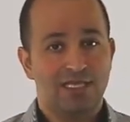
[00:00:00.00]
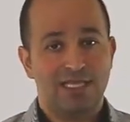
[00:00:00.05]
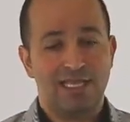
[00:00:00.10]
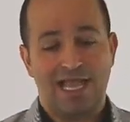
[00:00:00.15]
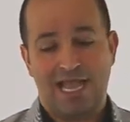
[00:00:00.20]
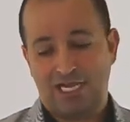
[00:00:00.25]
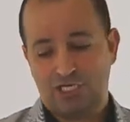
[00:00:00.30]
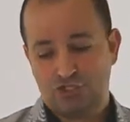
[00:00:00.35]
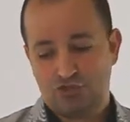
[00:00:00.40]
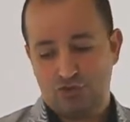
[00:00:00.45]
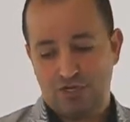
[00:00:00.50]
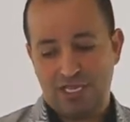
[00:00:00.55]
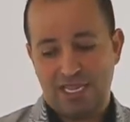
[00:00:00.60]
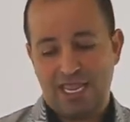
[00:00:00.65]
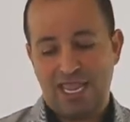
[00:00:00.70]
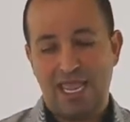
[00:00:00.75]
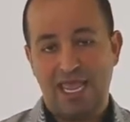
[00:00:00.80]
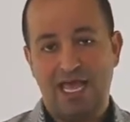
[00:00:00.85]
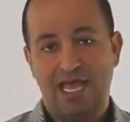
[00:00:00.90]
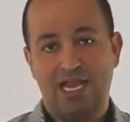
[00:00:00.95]
They actually
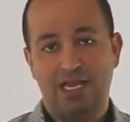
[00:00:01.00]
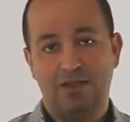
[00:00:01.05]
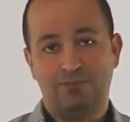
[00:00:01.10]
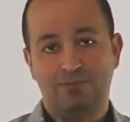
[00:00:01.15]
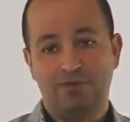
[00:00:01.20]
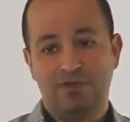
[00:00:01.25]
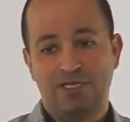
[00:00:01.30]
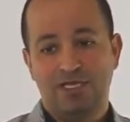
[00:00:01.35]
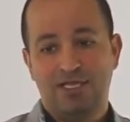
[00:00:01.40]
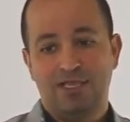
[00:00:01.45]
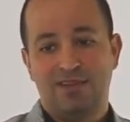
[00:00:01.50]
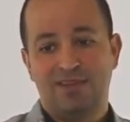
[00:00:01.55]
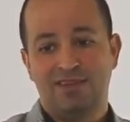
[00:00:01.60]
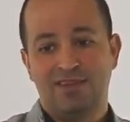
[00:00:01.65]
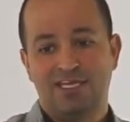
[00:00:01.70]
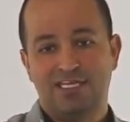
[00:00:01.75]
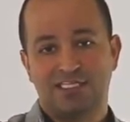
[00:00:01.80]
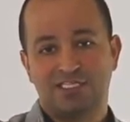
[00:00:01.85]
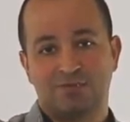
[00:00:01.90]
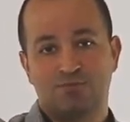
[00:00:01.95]
help
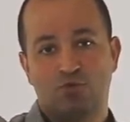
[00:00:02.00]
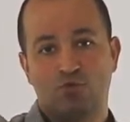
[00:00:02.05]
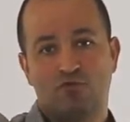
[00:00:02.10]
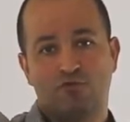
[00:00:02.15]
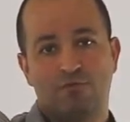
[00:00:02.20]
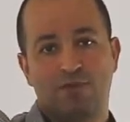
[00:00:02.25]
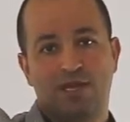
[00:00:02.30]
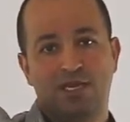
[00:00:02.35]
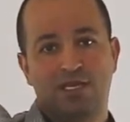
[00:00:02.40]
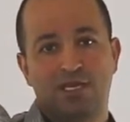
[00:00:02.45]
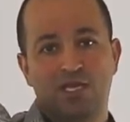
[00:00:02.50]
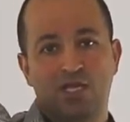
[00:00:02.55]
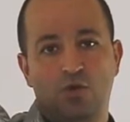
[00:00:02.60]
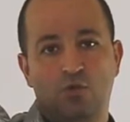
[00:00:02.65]
this movement,